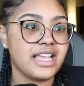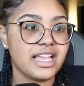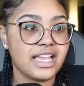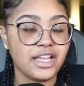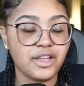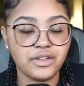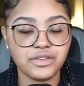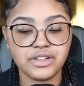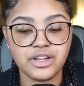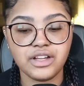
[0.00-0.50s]

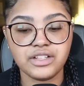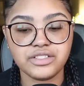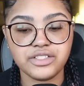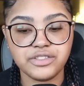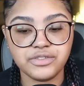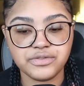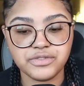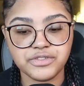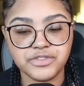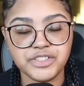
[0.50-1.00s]
held on
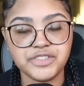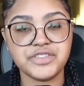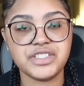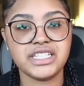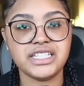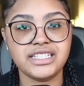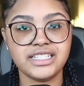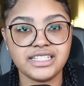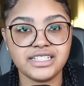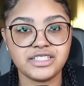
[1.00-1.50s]
to for
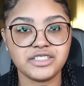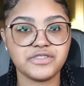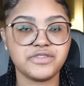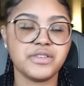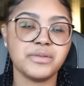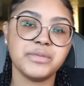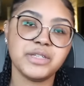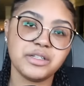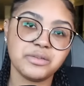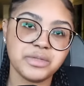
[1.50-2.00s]
15 years
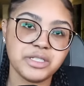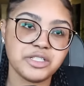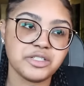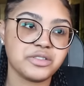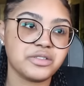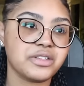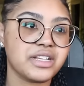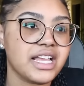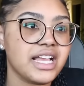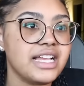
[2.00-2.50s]
from the
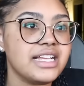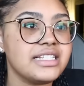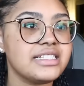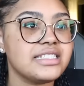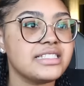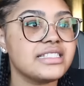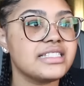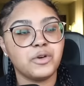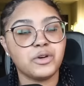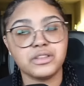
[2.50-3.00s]
original
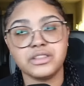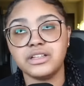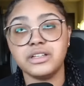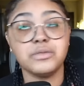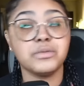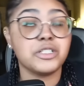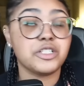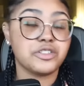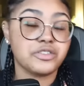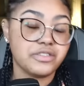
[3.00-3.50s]
case, or the
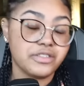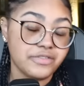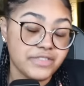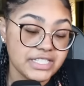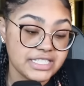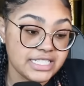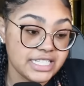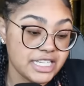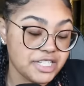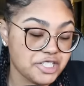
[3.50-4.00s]
original
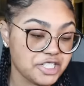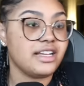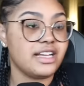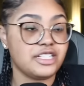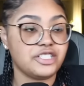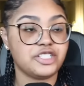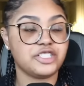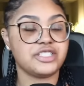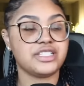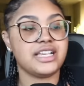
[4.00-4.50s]
investigation, I
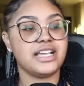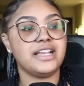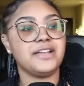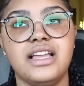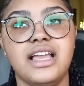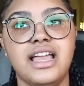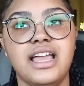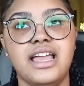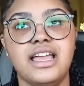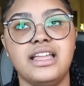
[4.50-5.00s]
should say.
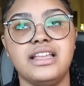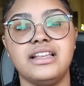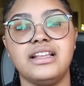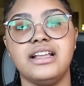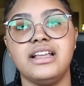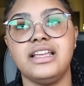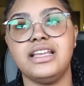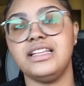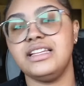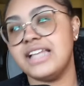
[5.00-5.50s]
And
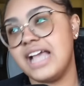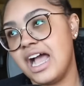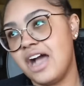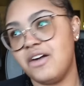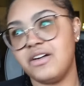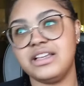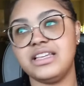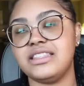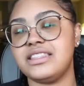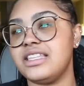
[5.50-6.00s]

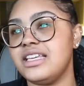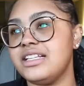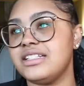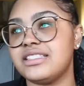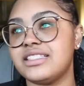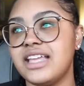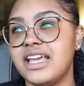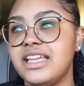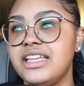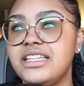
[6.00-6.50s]
now he thinks
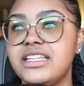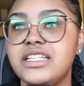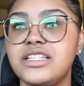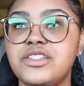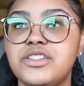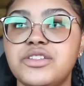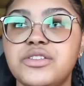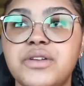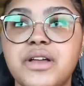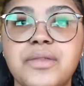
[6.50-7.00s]
that he
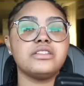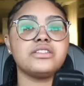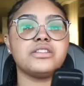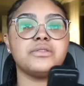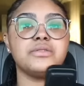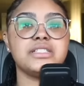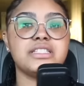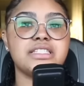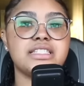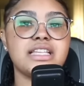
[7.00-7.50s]
didn't do it.
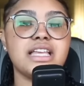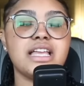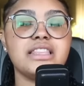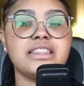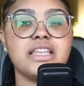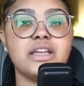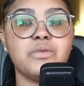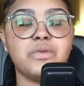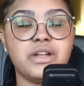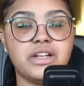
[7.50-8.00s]
So instead,
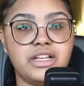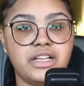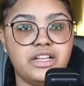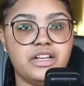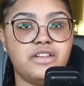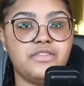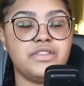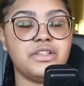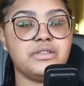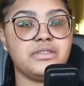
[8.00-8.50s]
they want to
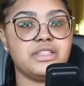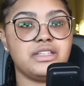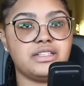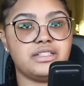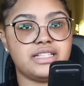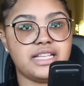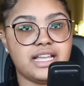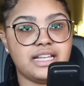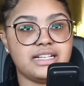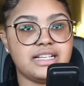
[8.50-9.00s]
interview the
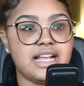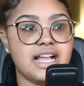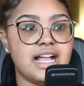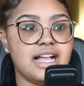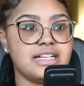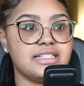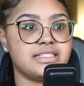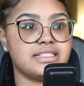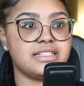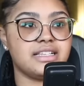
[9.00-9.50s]
dead
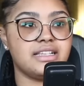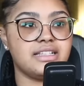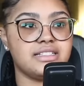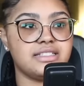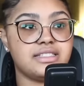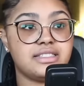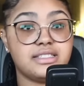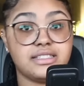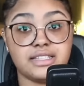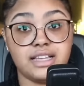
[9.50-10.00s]
guy's
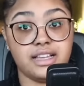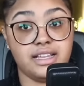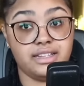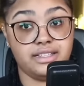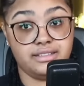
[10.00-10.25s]
son.